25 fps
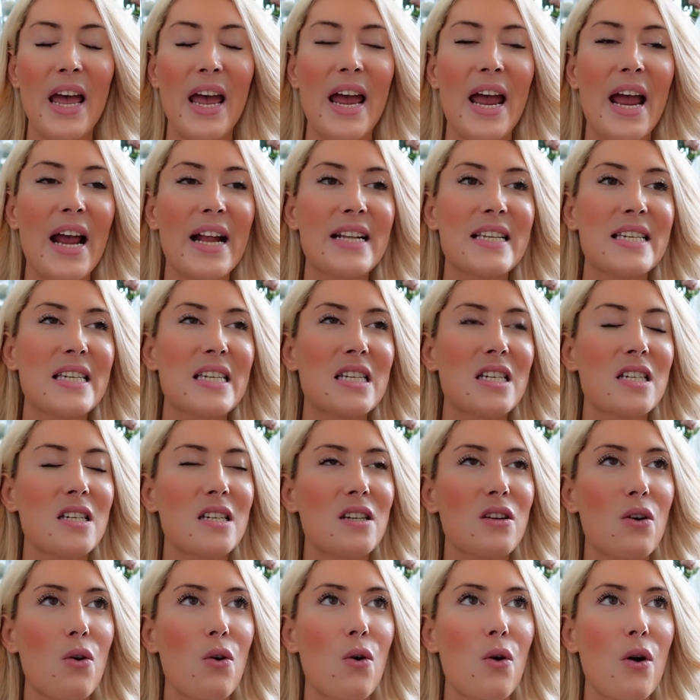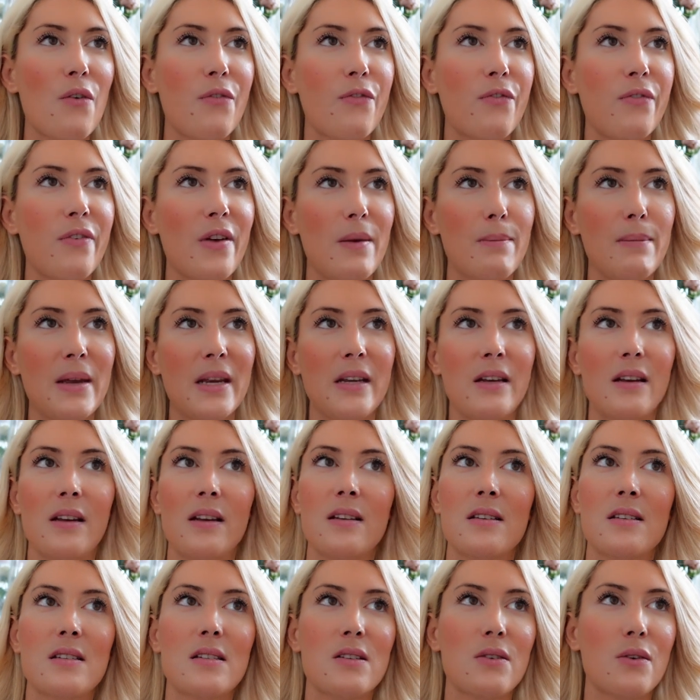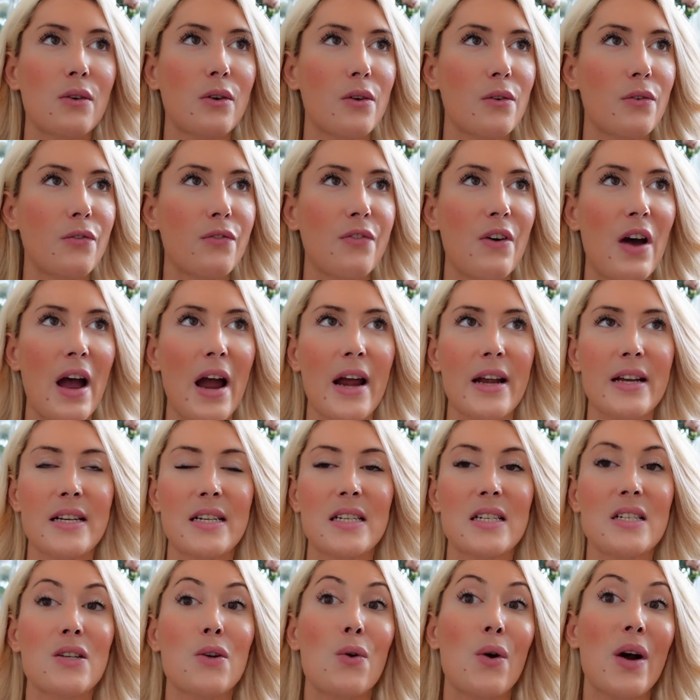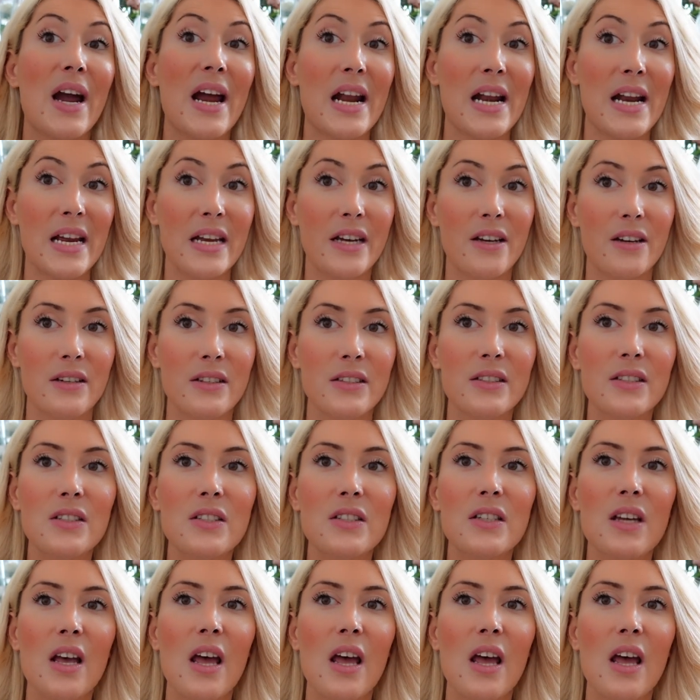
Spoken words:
It's so feminine, so refined, so elegant.